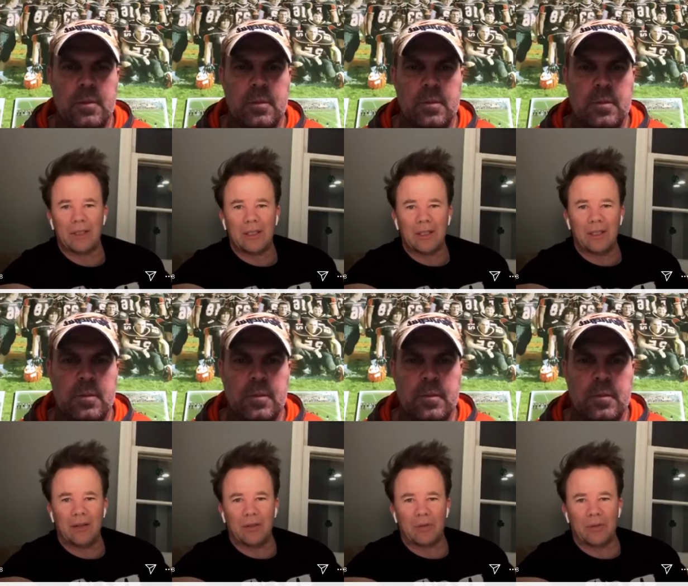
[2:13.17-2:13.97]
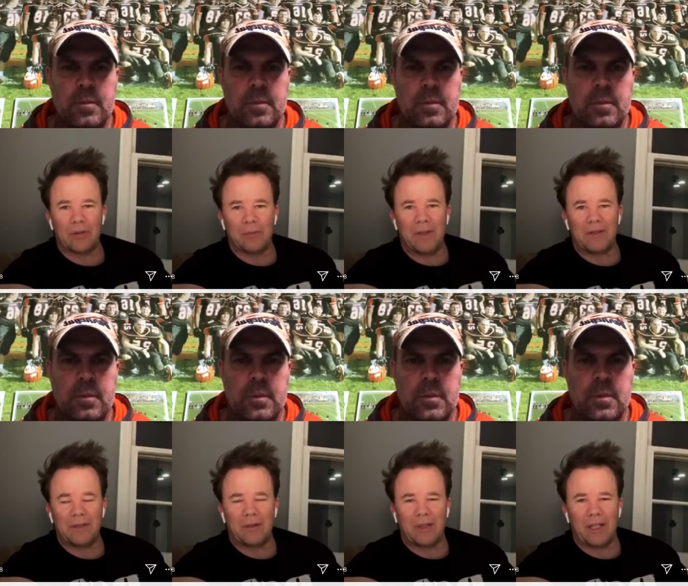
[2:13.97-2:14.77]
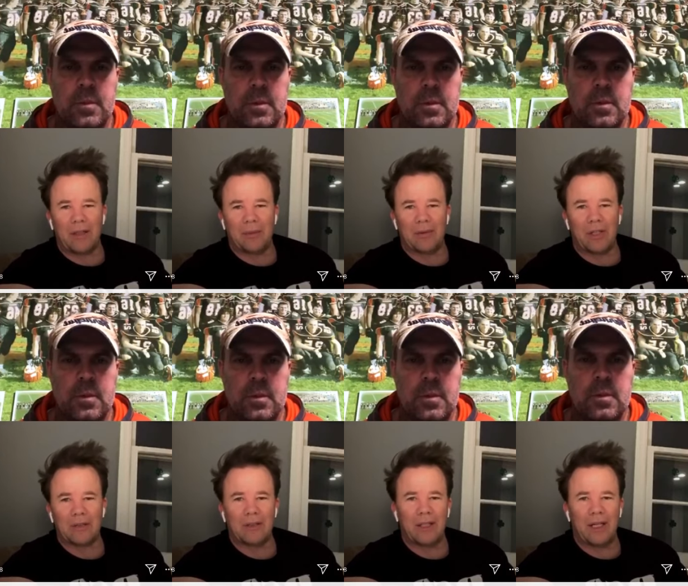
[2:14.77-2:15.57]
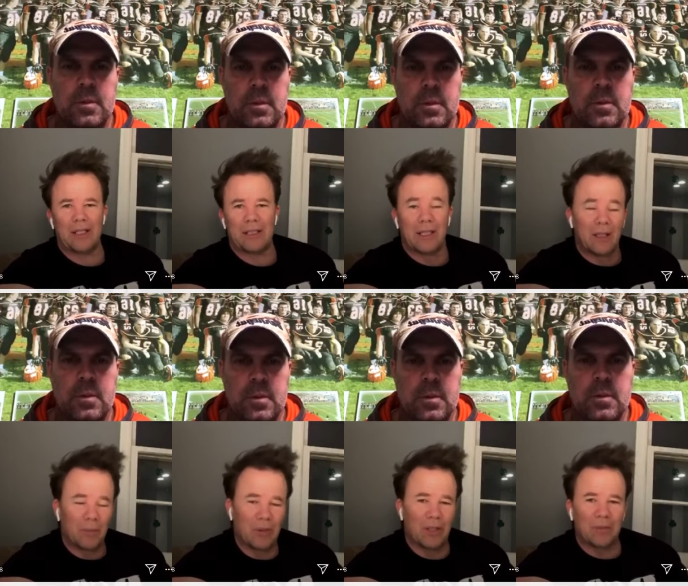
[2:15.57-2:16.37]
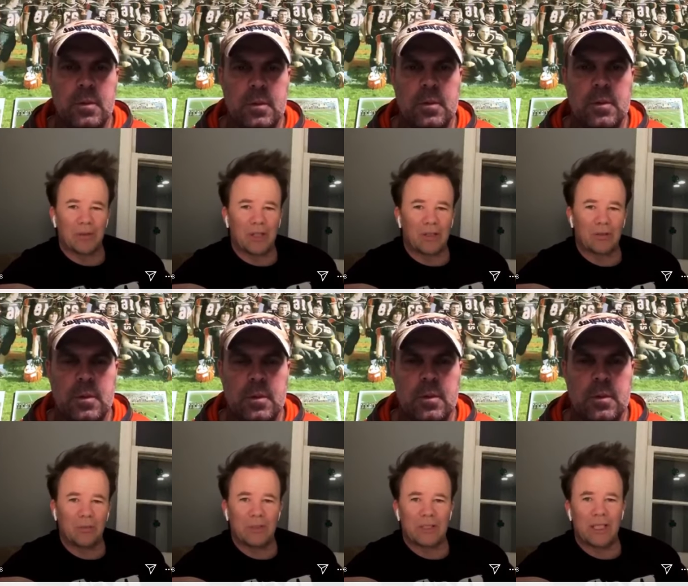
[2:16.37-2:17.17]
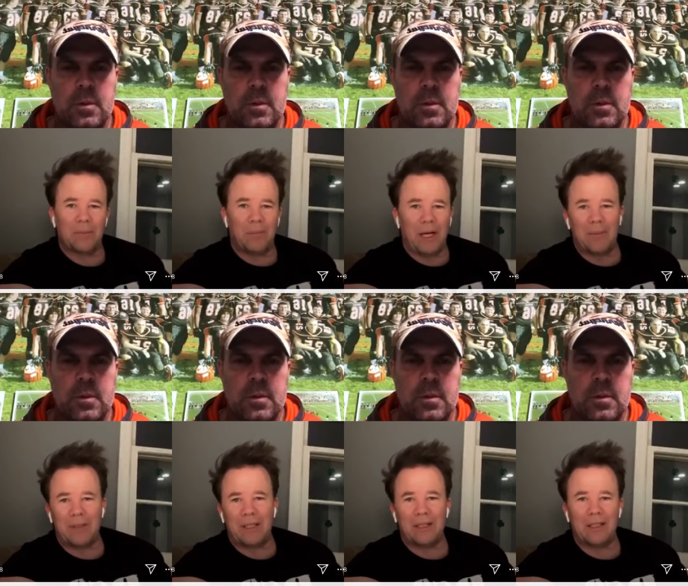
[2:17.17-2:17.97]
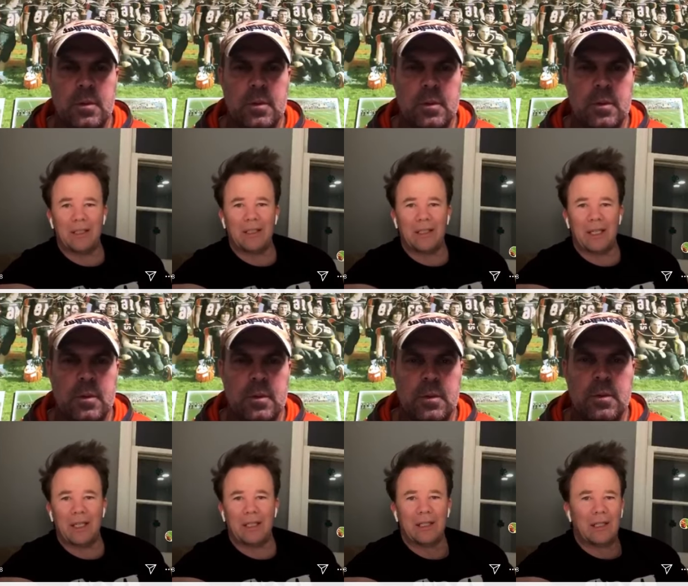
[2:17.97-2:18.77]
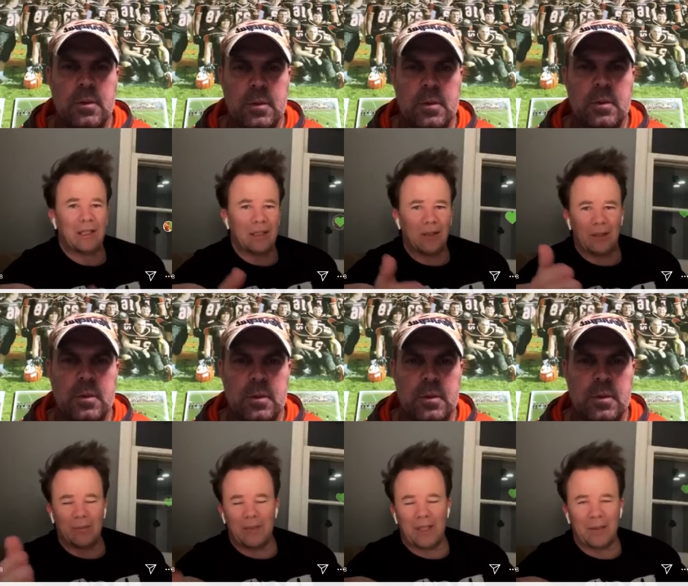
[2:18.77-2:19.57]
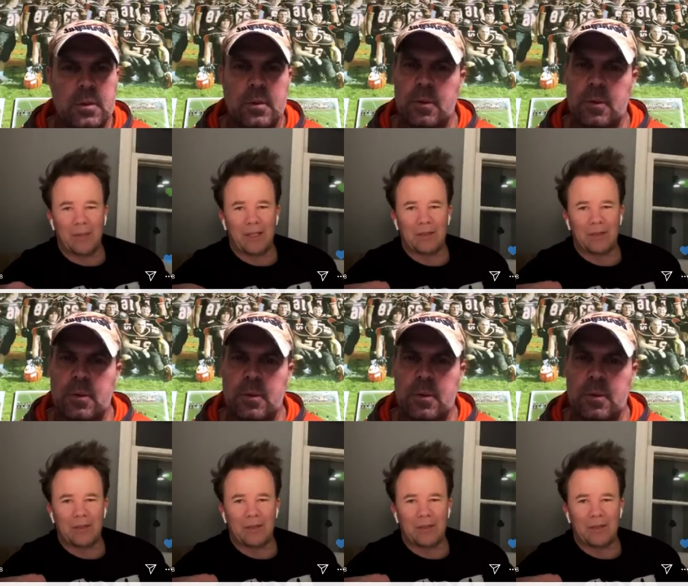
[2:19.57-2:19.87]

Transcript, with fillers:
Speaker 1: You know, there's one of those myths that you're not able to talk to the guys, but you're able to talk to them. You just can't buy them anything. You can't, you know, give them anything monetary